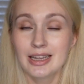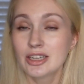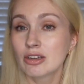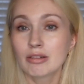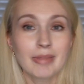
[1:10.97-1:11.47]

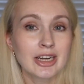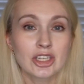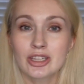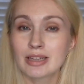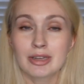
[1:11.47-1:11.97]
Don't
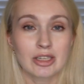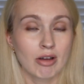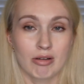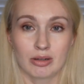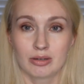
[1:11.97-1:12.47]
mention them at
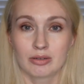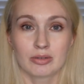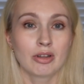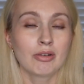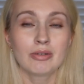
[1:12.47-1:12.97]
all.
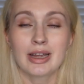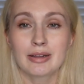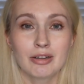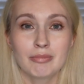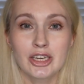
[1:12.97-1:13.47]
No
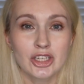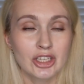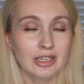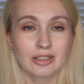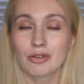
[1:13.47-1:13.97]

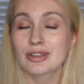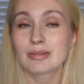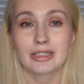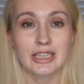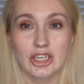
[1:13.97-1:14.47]
mentioning, no
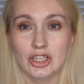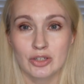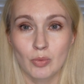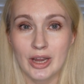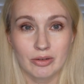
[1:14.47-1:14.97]
explanation
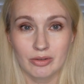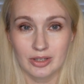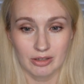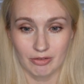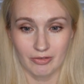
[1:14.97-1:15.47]
why you
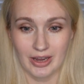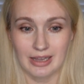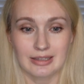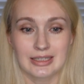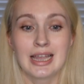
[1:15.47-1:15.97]
think you
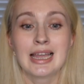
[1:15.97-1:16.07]
failed.